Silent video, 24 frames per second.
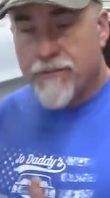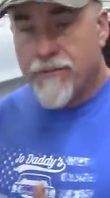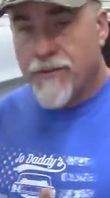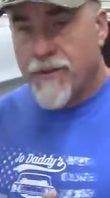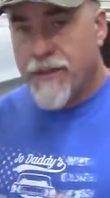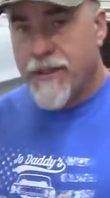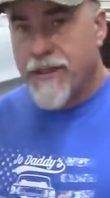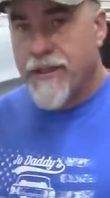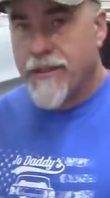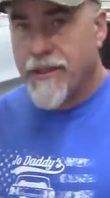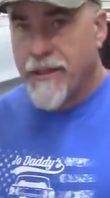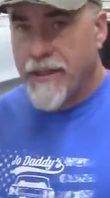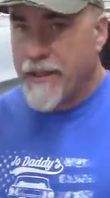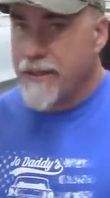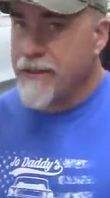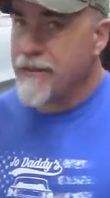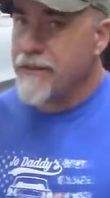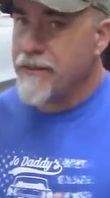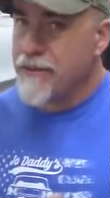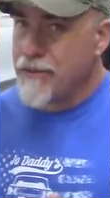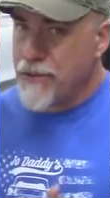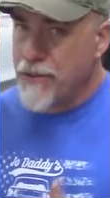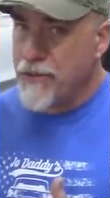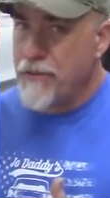really,
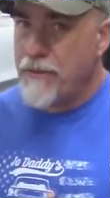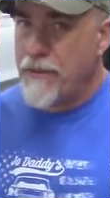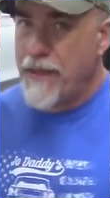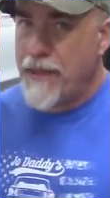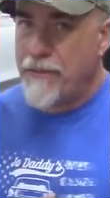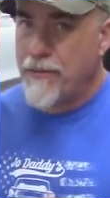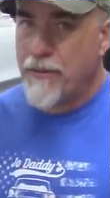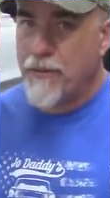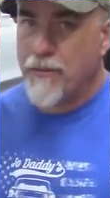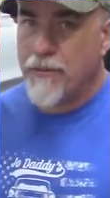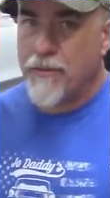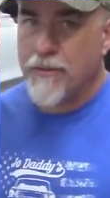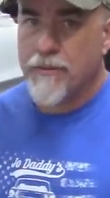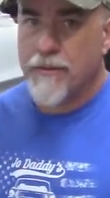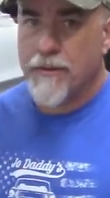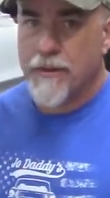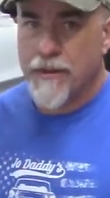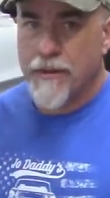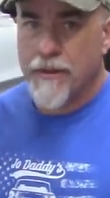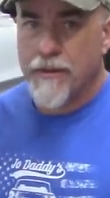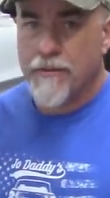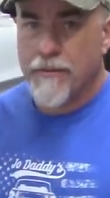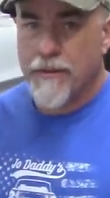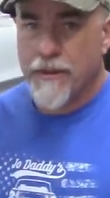two people,
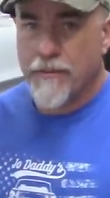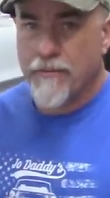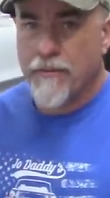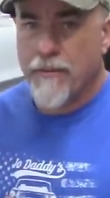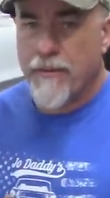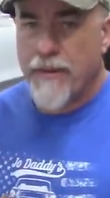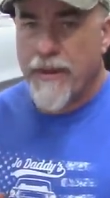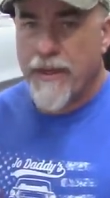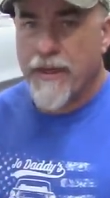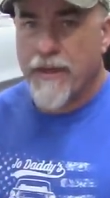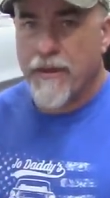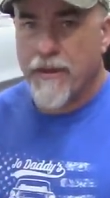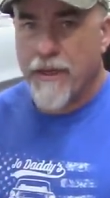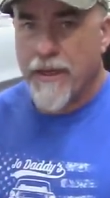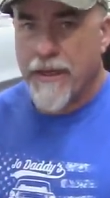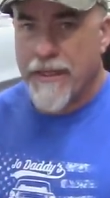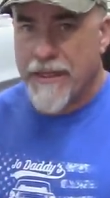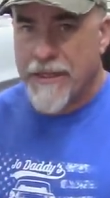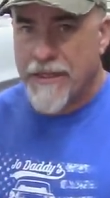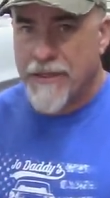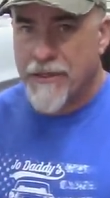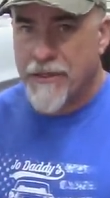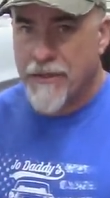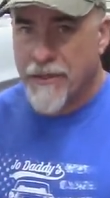it would make it a lot
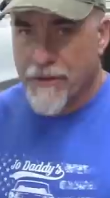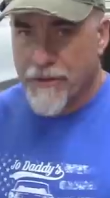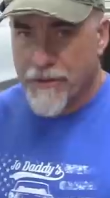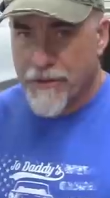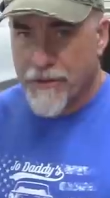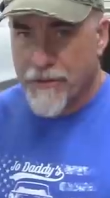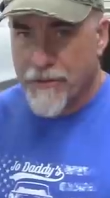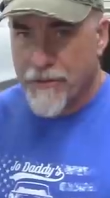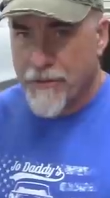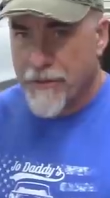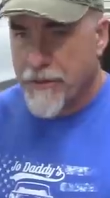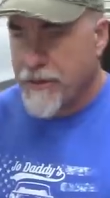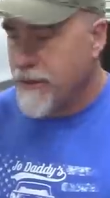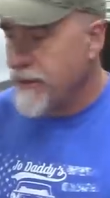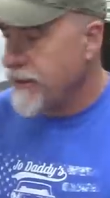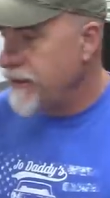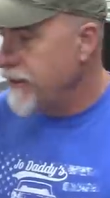easier to do.